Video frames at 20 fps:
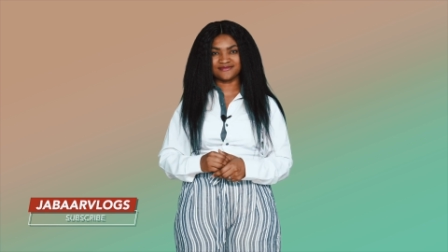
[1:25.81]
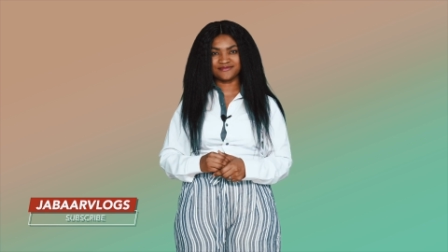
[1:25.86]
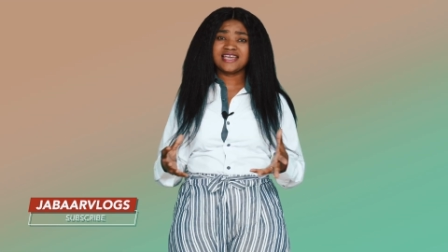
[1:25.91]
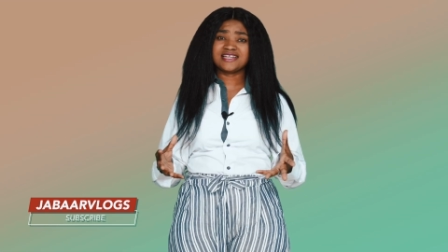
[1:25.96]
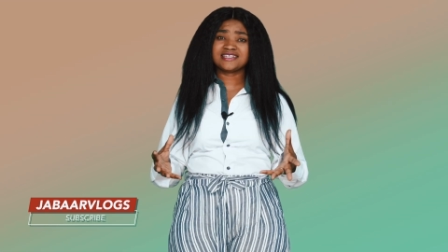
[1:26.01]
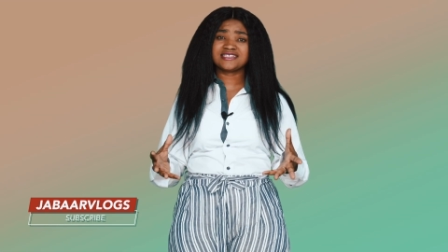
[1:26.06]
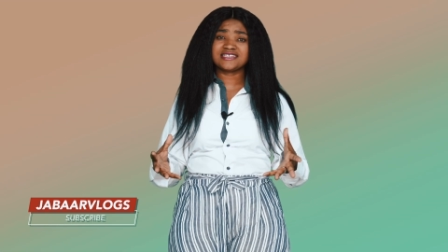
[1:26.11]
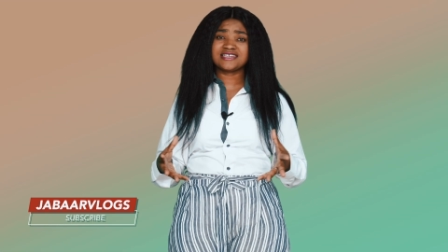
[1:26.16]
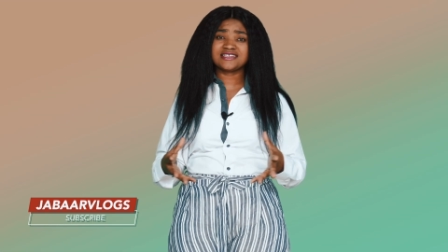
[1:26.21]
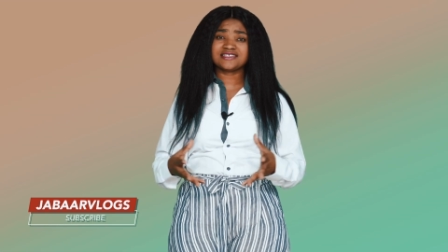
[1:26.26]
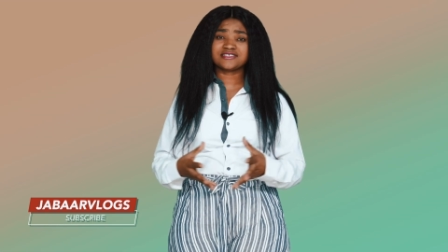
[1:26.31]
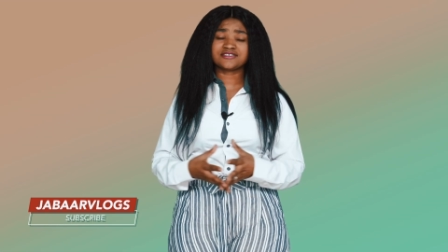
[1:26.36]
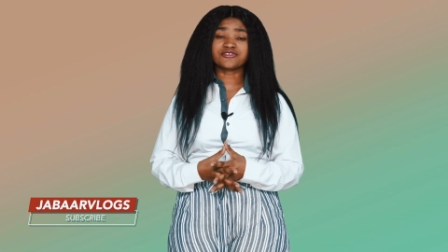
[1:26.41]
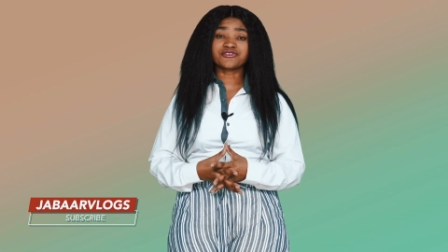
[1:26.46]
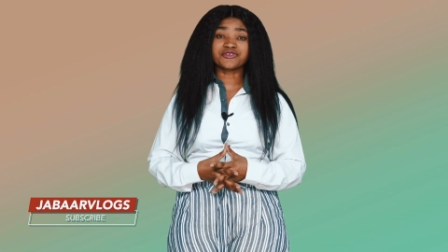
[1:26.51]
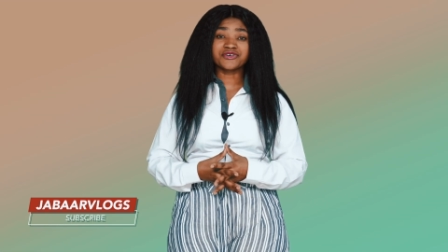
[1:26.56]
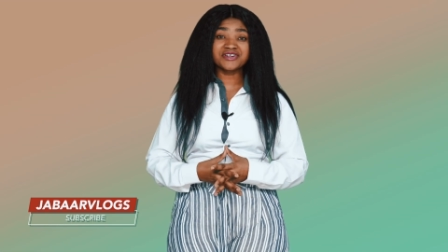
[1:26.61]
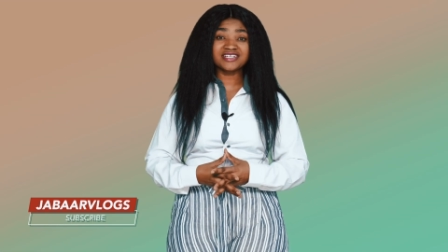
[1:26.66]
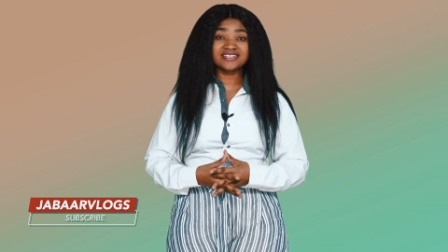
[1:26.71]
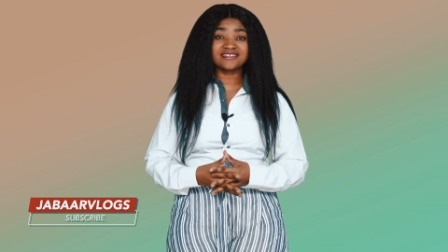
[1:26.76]
It is
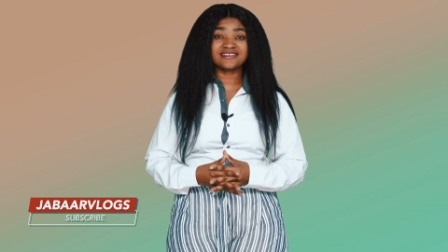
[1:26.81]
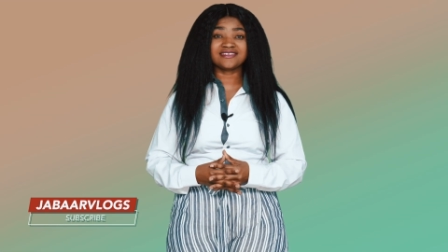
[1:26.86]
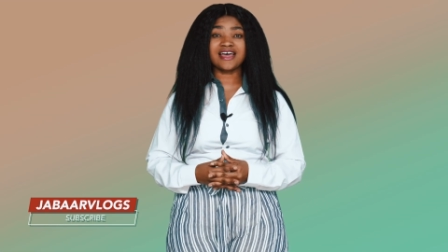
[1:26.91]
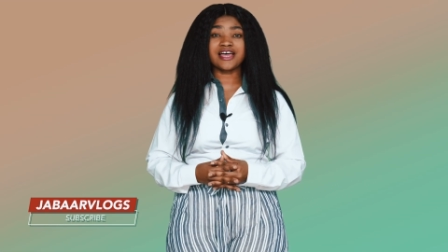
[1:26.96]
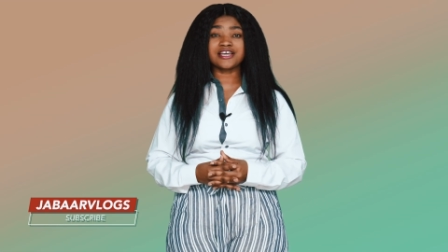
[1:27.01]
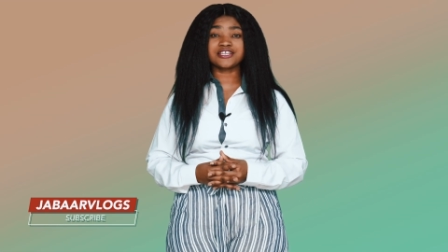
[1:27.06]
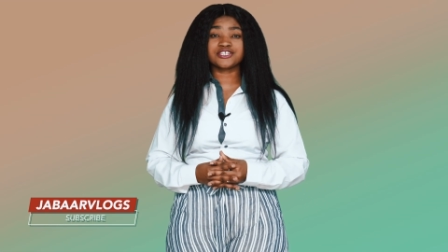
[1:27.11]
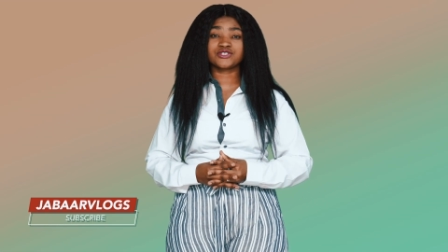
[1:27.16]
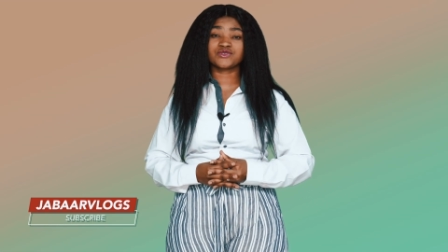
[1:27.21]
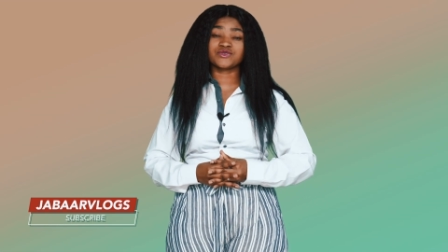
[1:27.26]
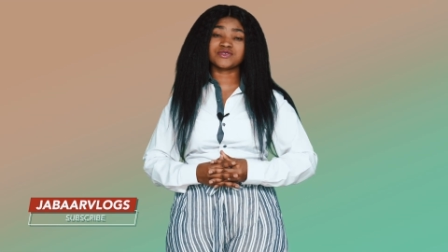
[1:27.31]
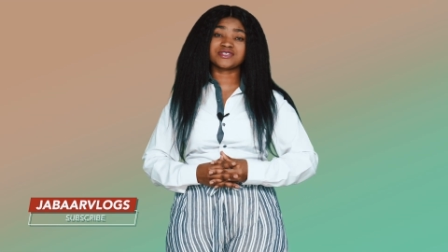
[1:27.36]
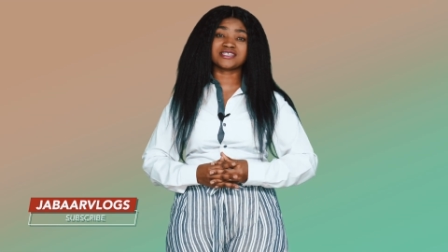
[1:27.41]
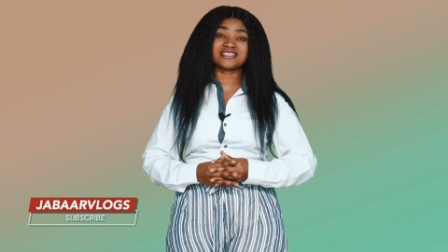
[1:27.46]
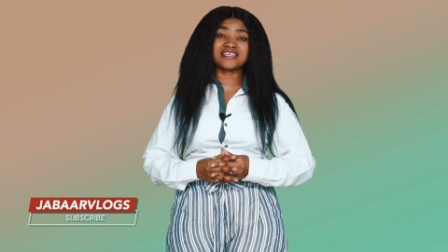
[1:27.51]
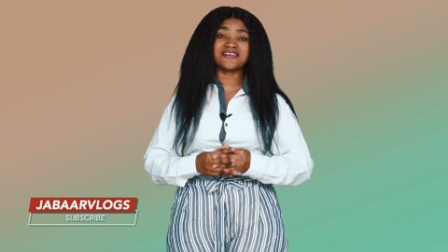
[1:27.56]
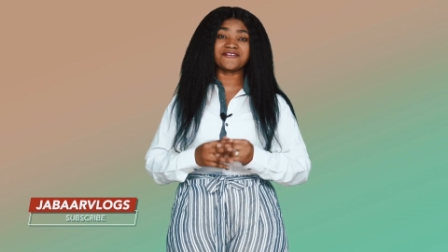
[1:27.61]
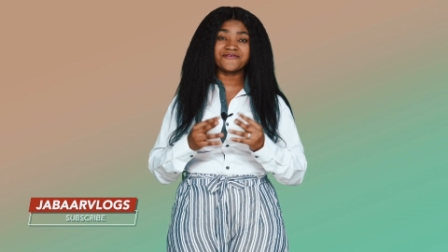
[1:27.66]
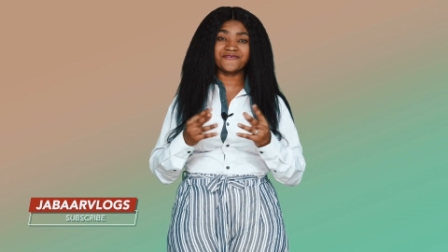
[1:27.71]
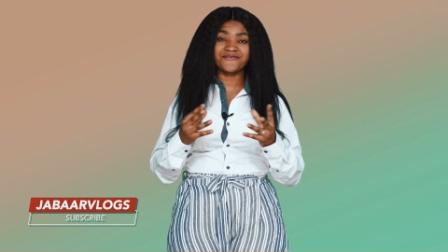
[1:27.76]
really nice to
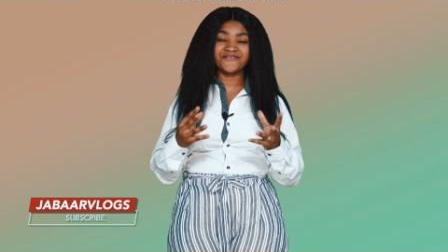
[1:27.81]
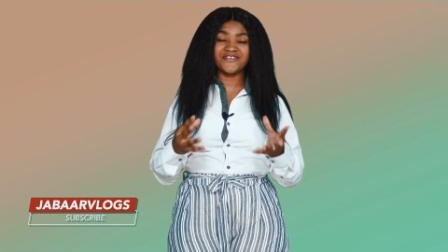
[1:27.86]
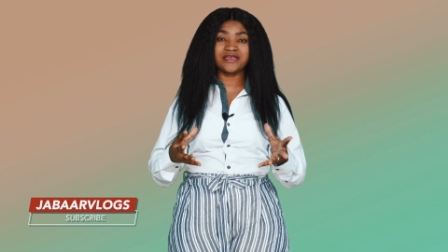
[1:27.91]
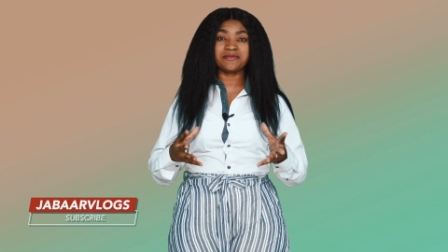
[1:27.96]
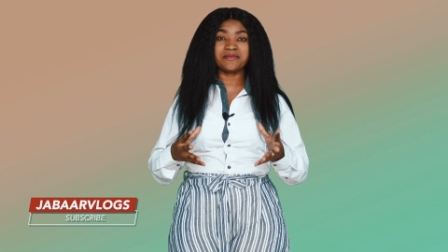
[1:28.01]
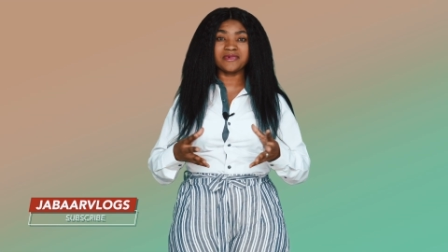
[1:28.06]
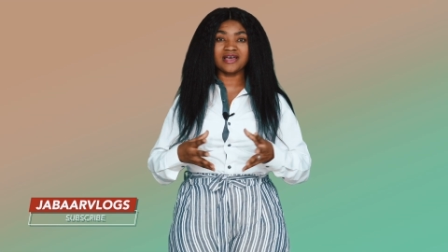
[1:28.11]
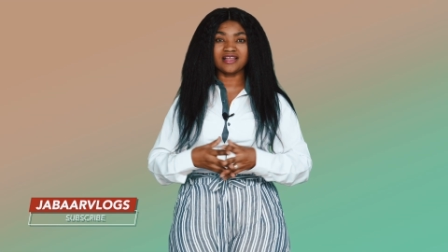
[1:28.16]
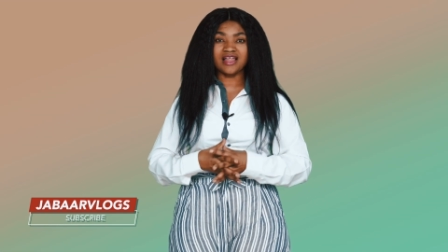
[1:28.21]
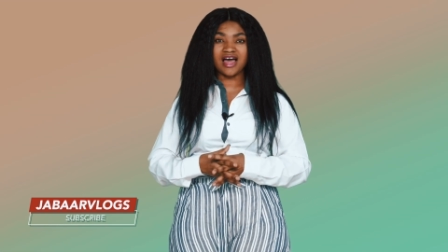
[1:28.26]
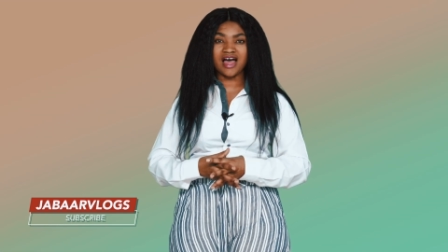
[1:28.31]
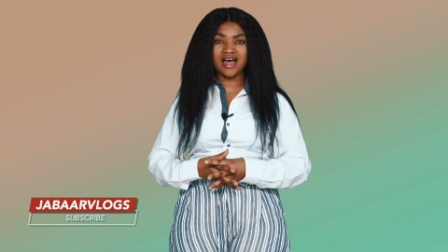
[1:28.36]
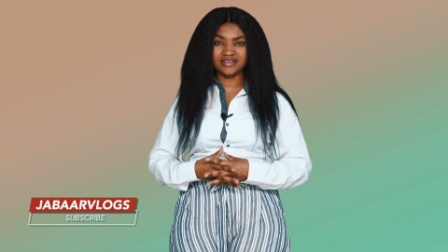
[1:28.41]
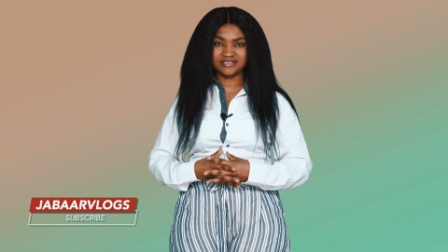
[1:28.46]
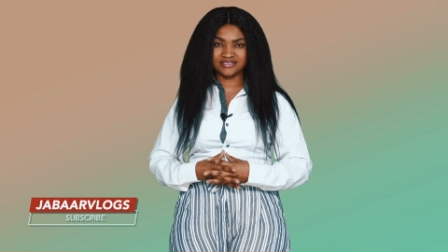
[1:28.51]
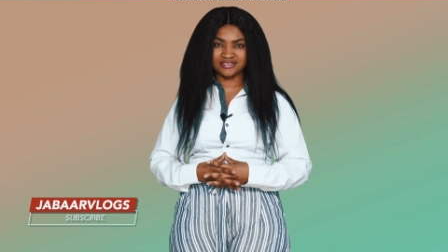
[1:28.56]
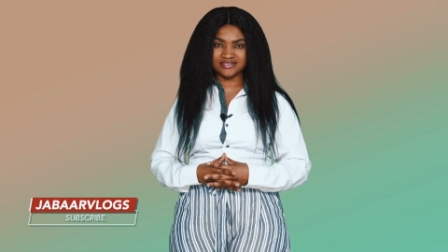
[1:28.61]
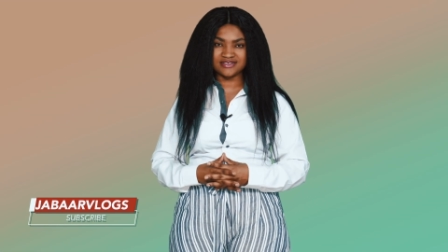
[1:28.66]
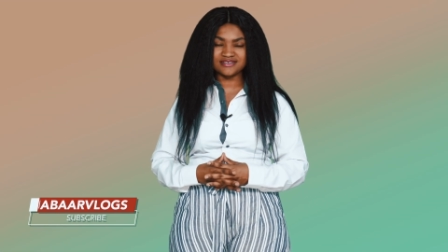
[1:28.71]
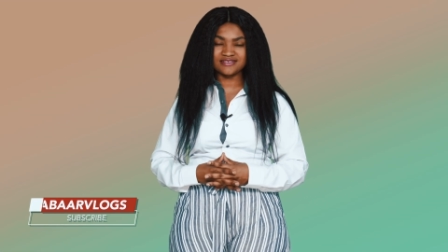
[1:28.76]
see female
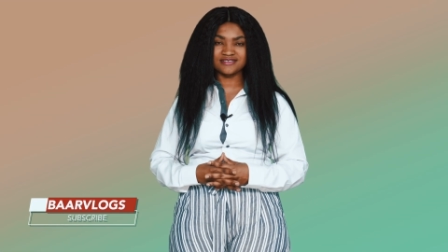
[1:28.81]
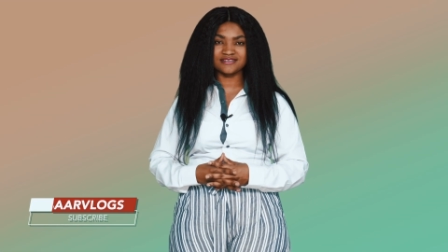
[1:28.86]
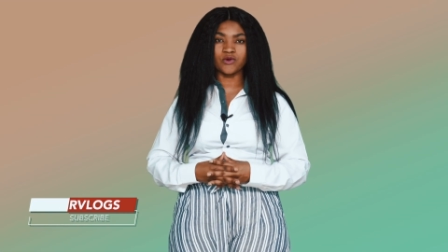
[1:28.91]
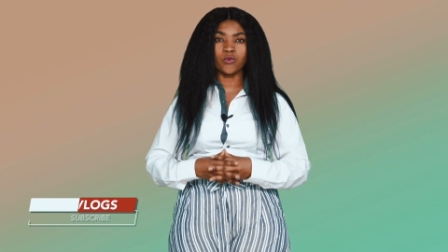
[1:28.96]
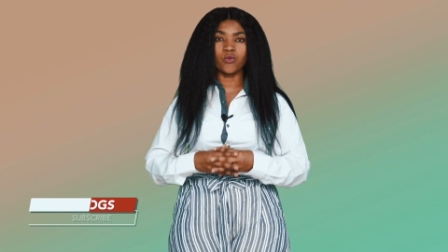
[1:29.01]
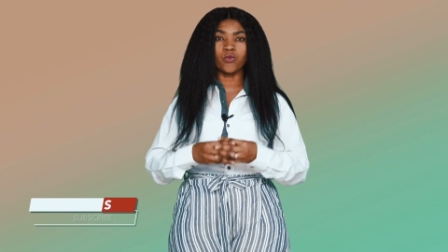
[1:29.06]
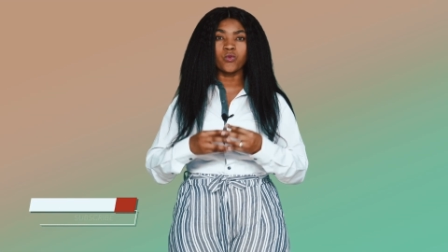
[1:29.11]
artists